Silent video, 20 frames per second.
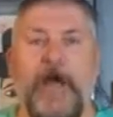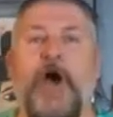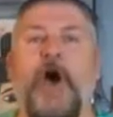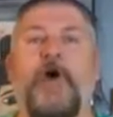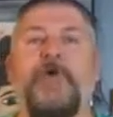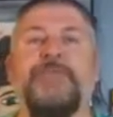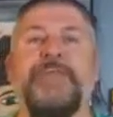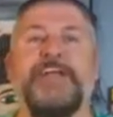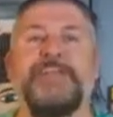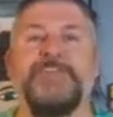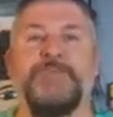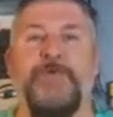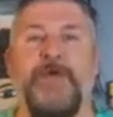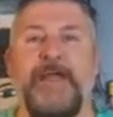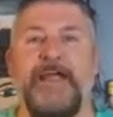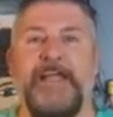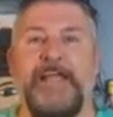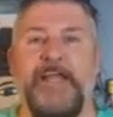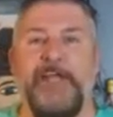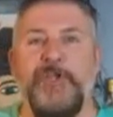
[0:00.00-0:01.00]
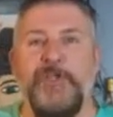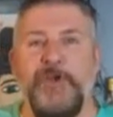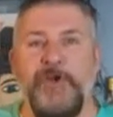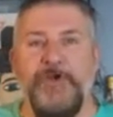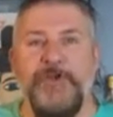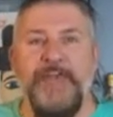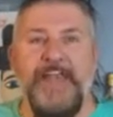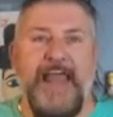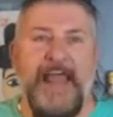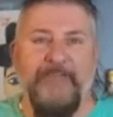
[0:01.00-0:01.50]
Oh, that's right.
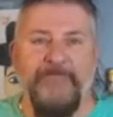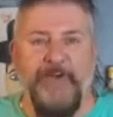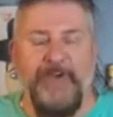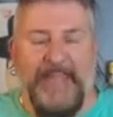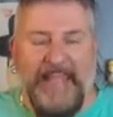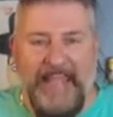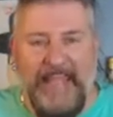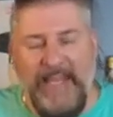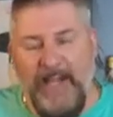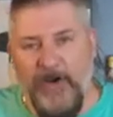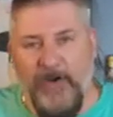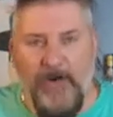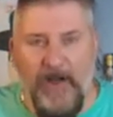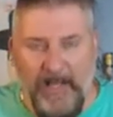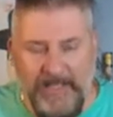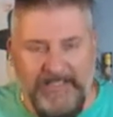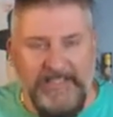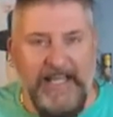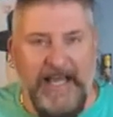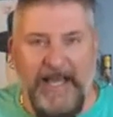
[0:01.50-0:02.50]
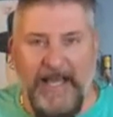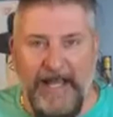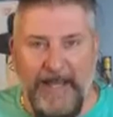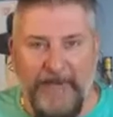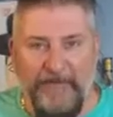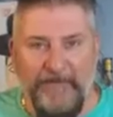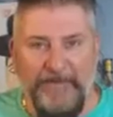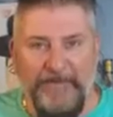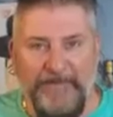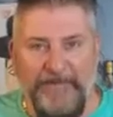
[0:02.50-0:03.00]
You're never here on
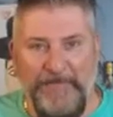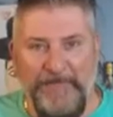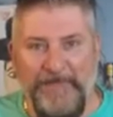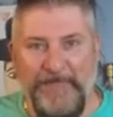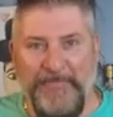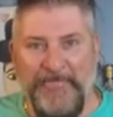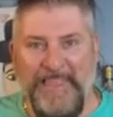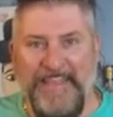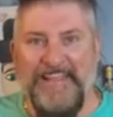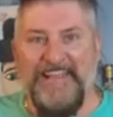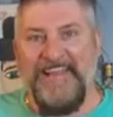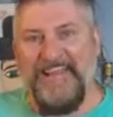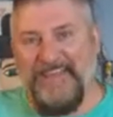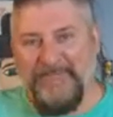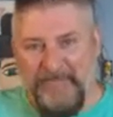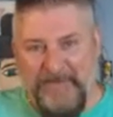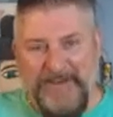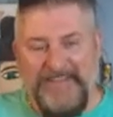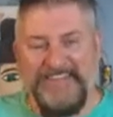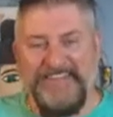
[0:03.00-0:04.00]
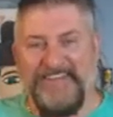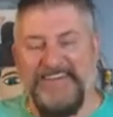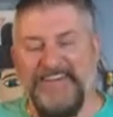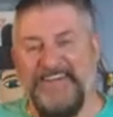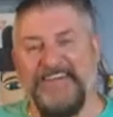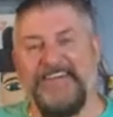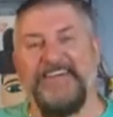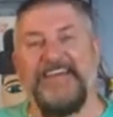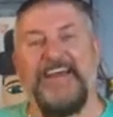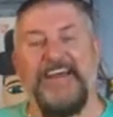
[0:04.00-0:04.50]
time. But
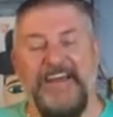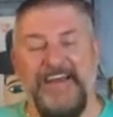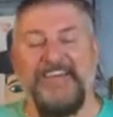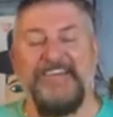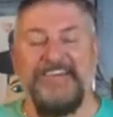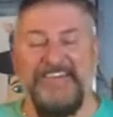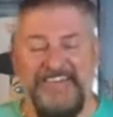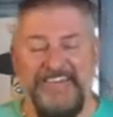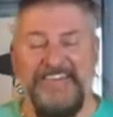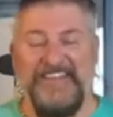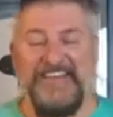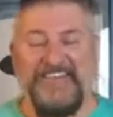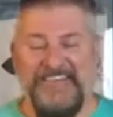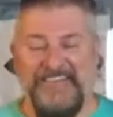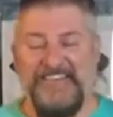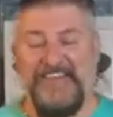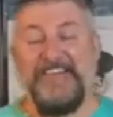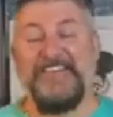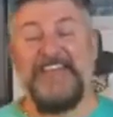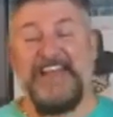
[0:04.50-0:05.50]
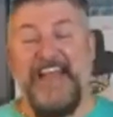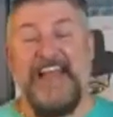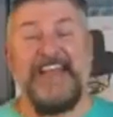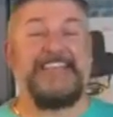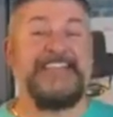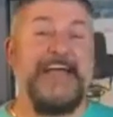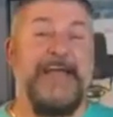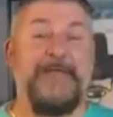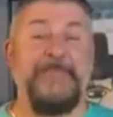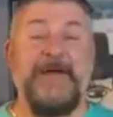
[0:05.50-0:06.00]
uh, I, the
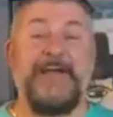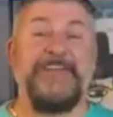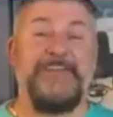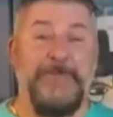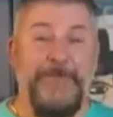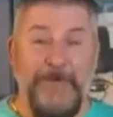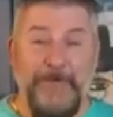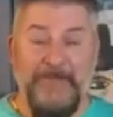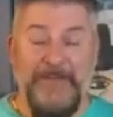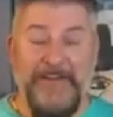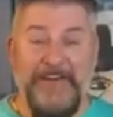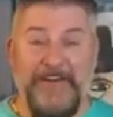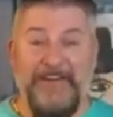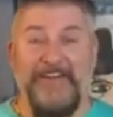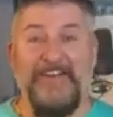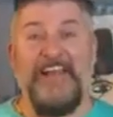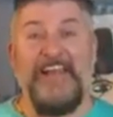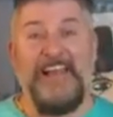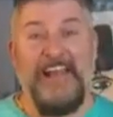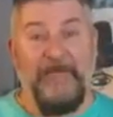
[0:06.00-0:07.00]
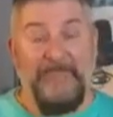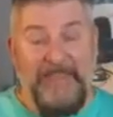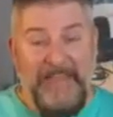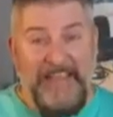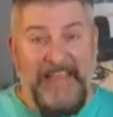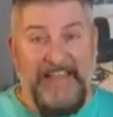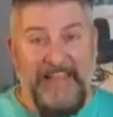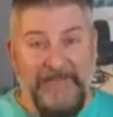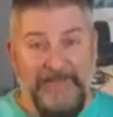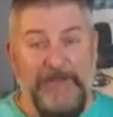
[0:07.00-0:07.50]
next time I do a beer and I'm
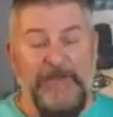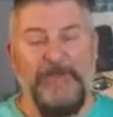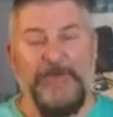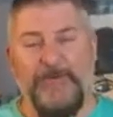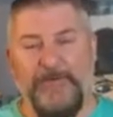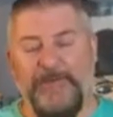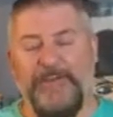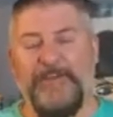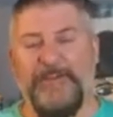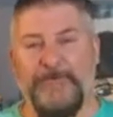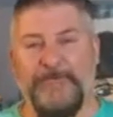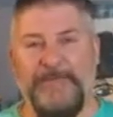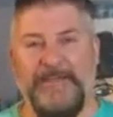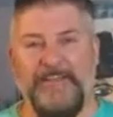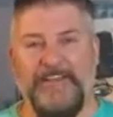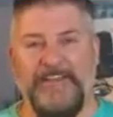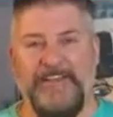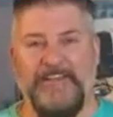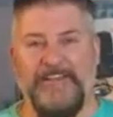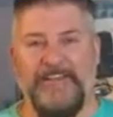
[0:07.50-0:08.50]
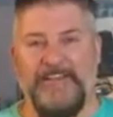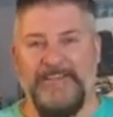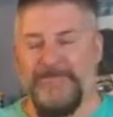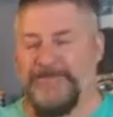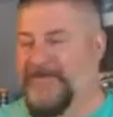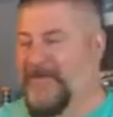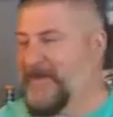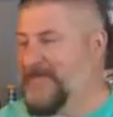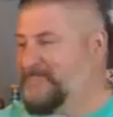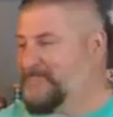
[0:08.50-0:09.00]
thinking of you, it'll be a Killian's
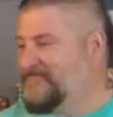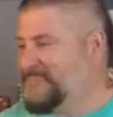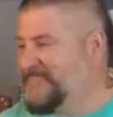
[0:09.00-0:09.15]
Red.